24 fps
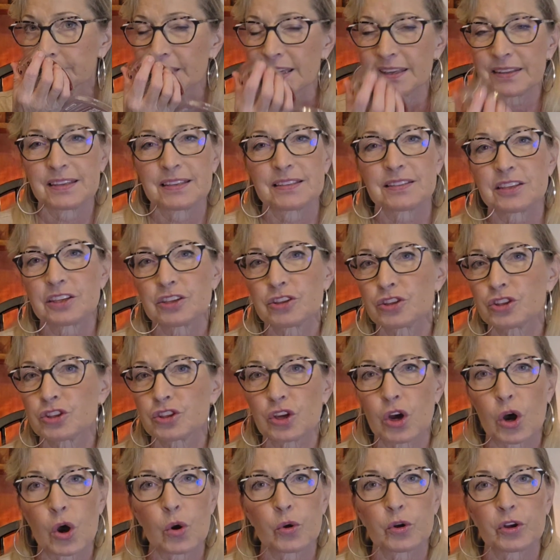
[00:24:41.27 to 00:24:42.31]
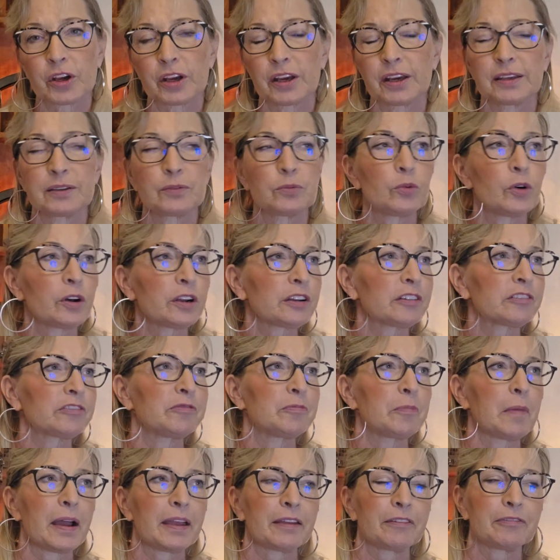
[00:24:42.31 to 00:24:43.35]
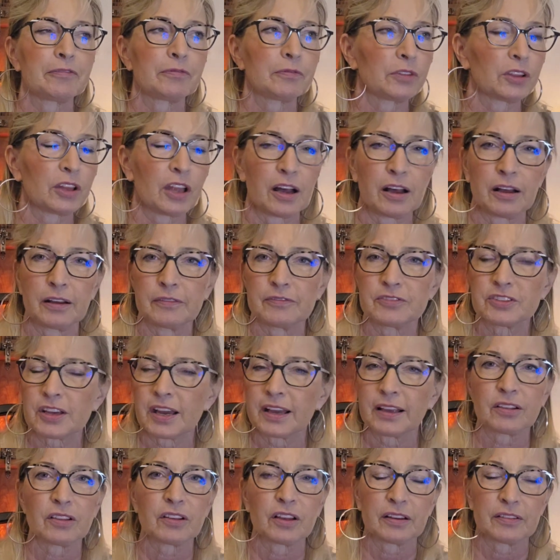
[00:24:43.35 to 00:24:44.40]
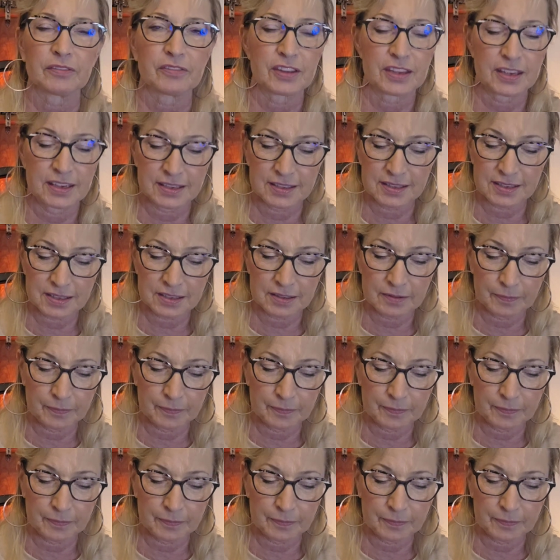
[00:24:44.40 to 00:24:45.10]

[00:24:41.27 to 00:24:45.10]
This is so good. One of my loves. I love this.